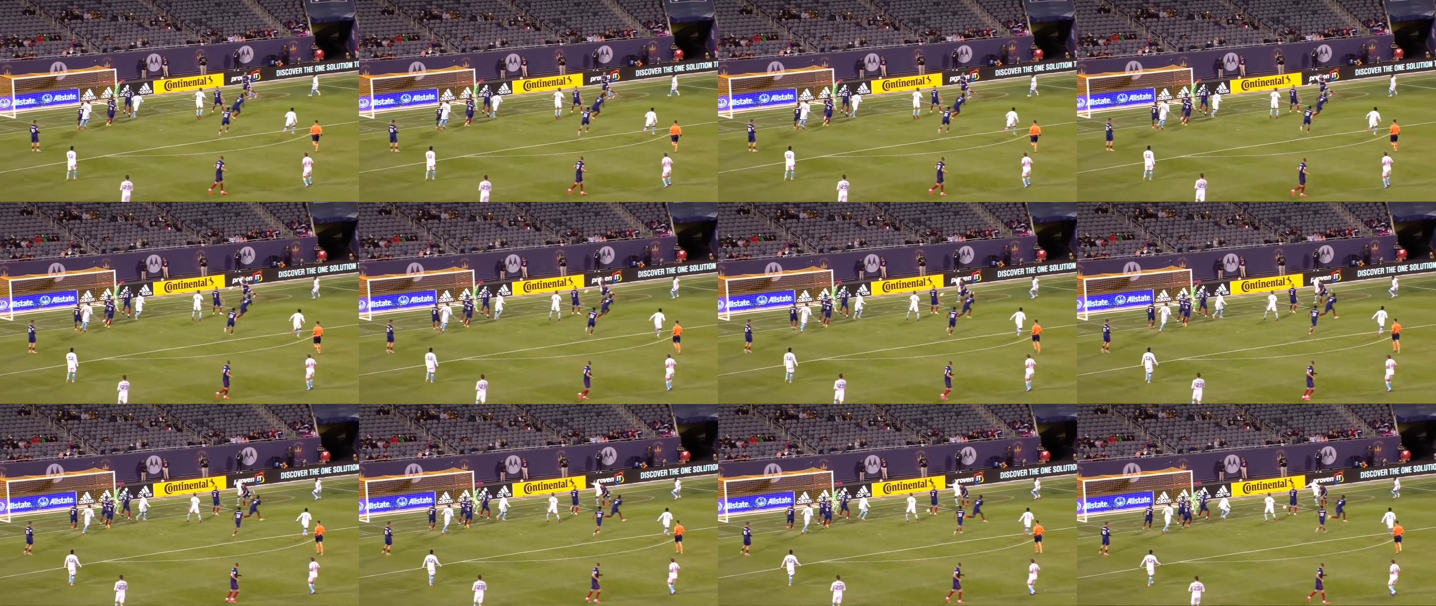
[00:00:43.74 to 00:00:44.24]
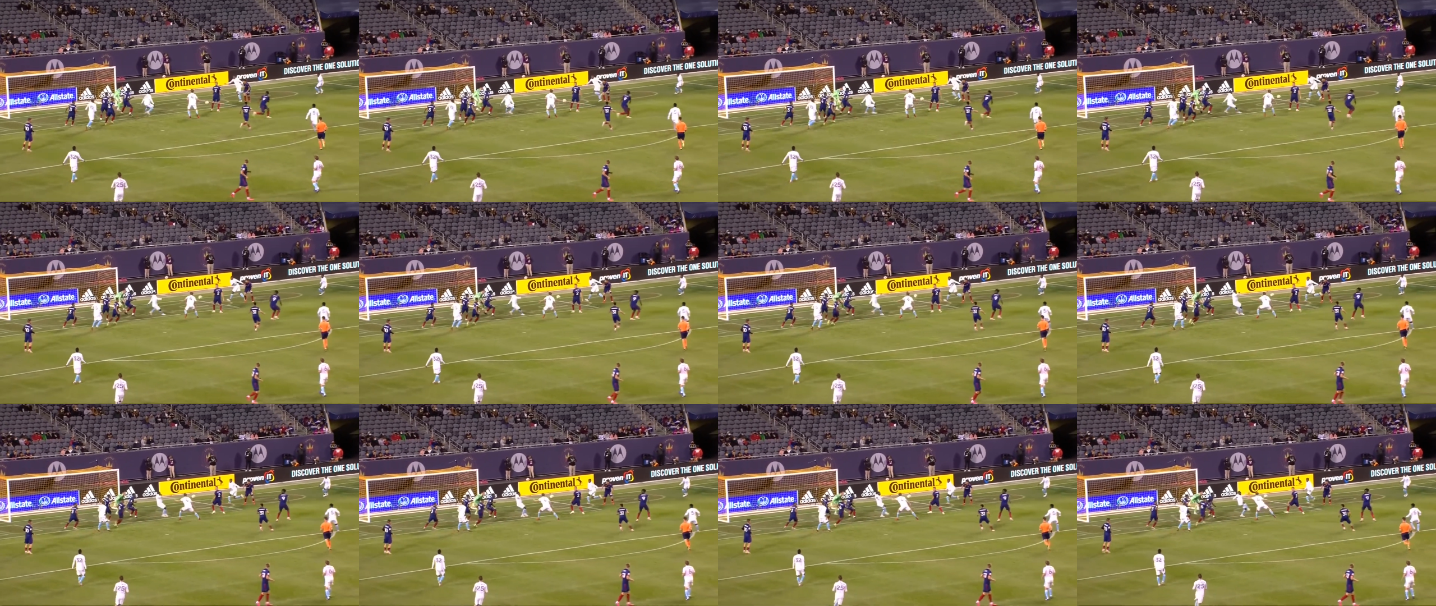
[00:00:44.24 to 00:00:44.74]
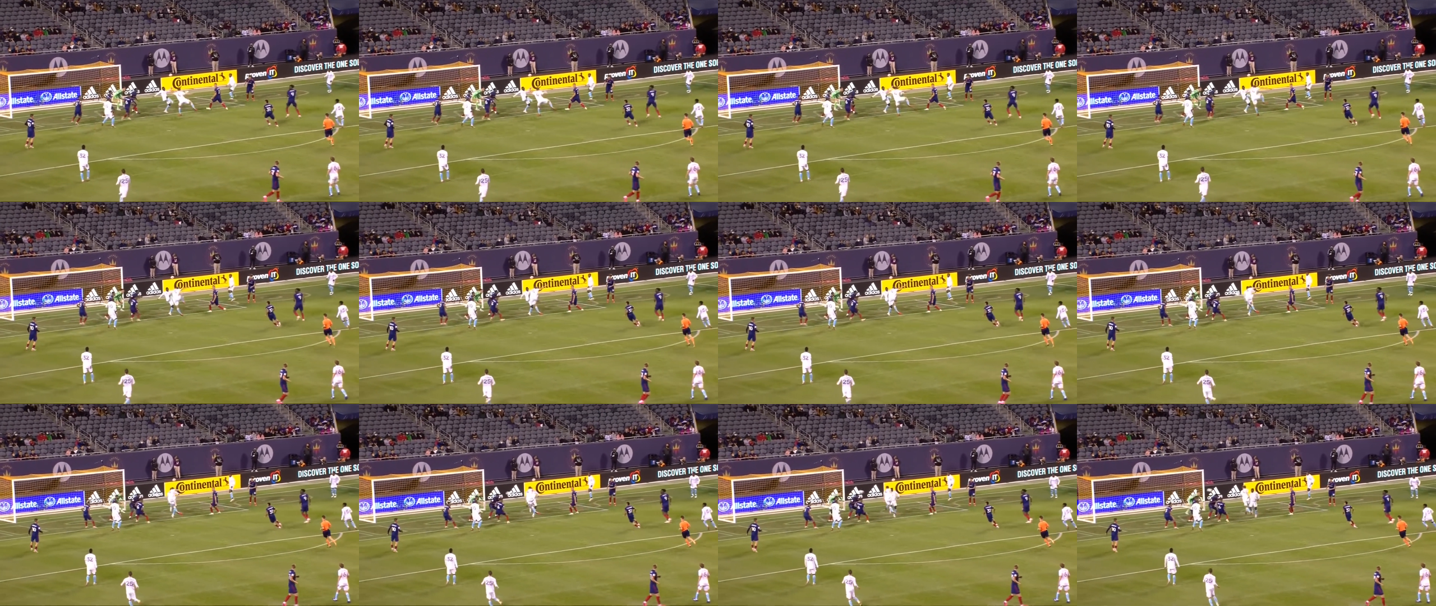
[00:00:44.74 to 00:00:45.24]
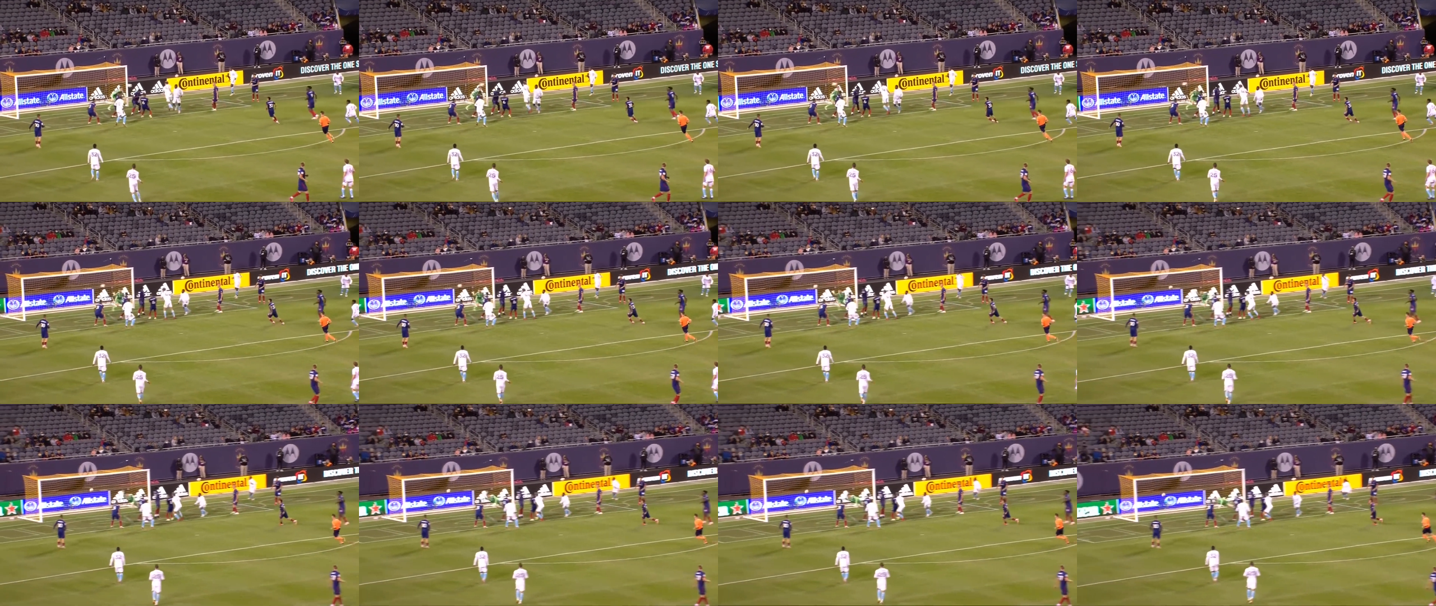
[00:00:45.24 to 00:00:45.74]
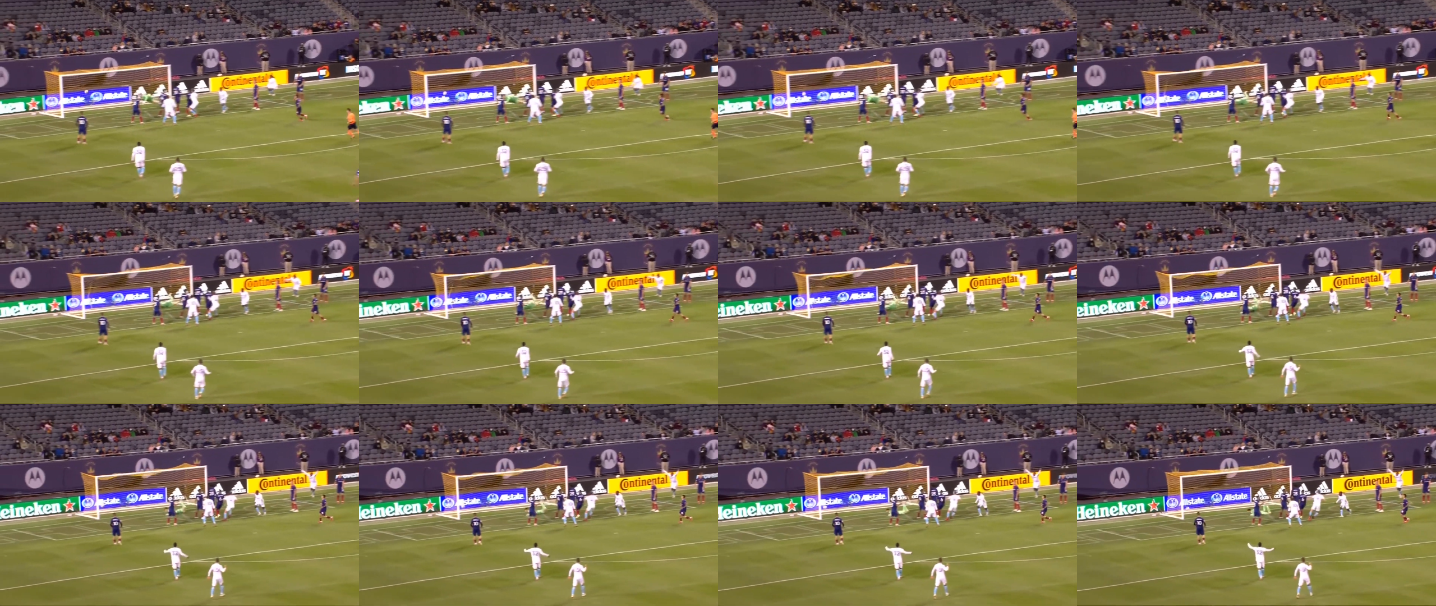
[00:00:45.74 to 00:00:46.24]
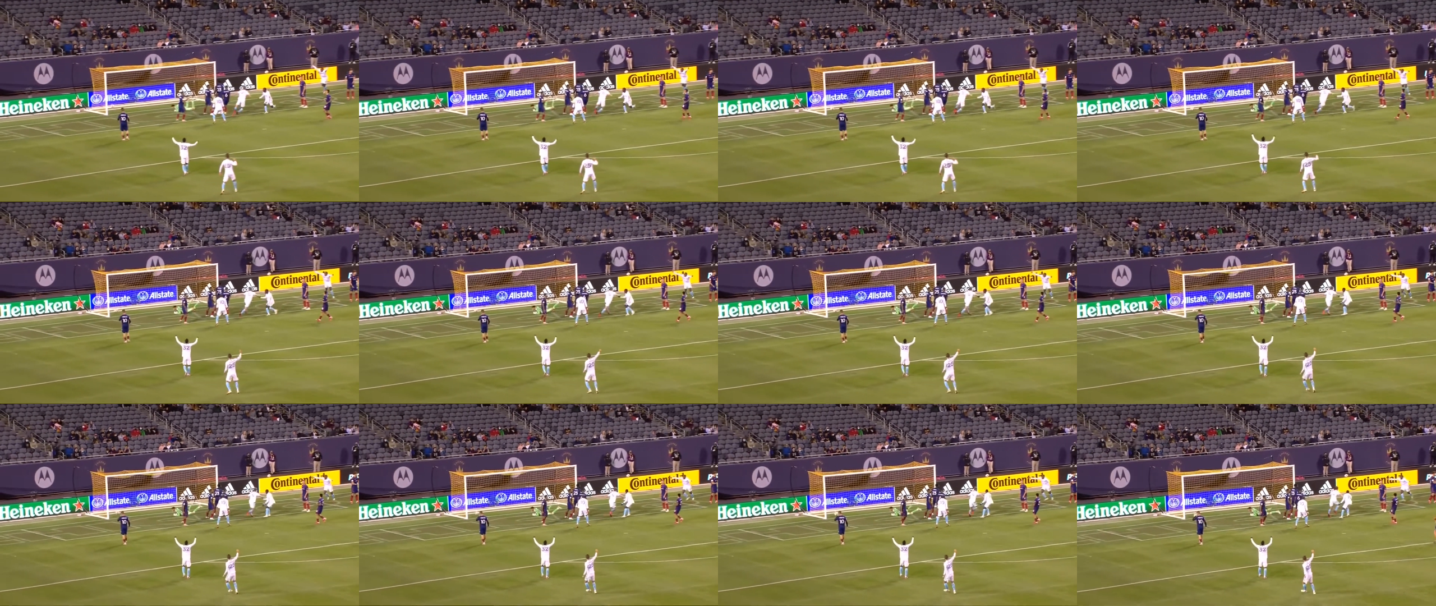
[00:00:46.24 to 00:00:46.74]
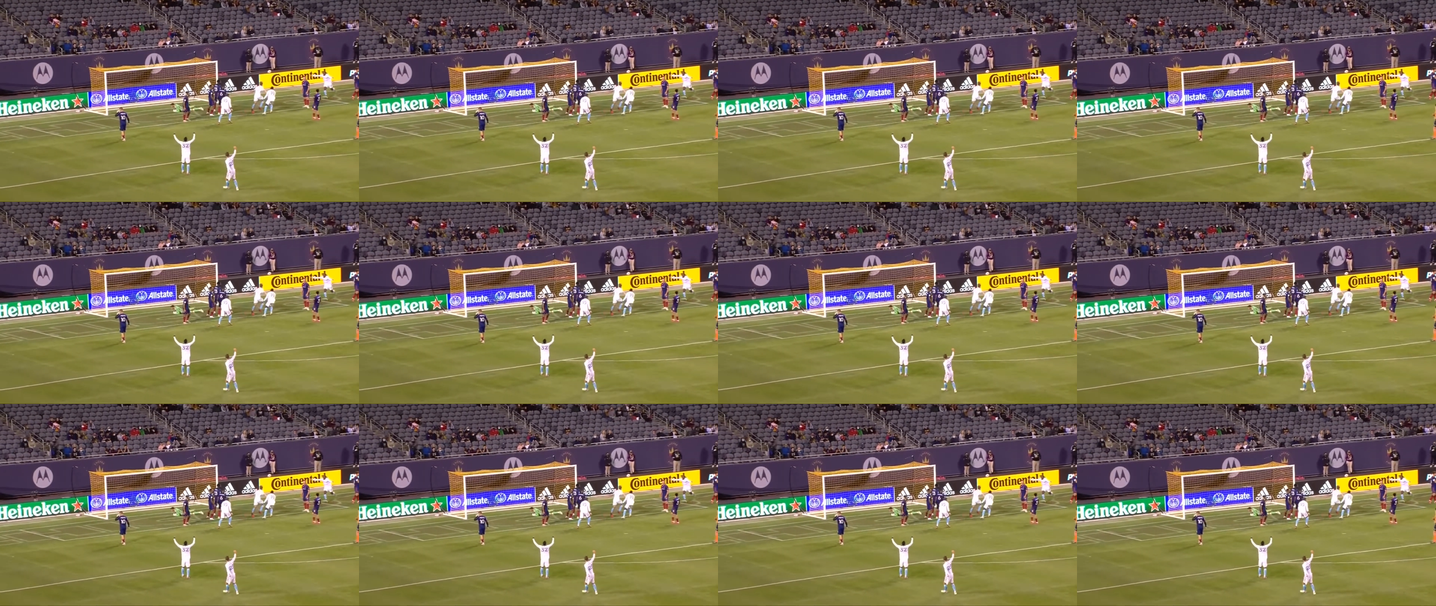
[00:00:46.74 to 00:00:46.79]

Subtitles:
(no speaker visible)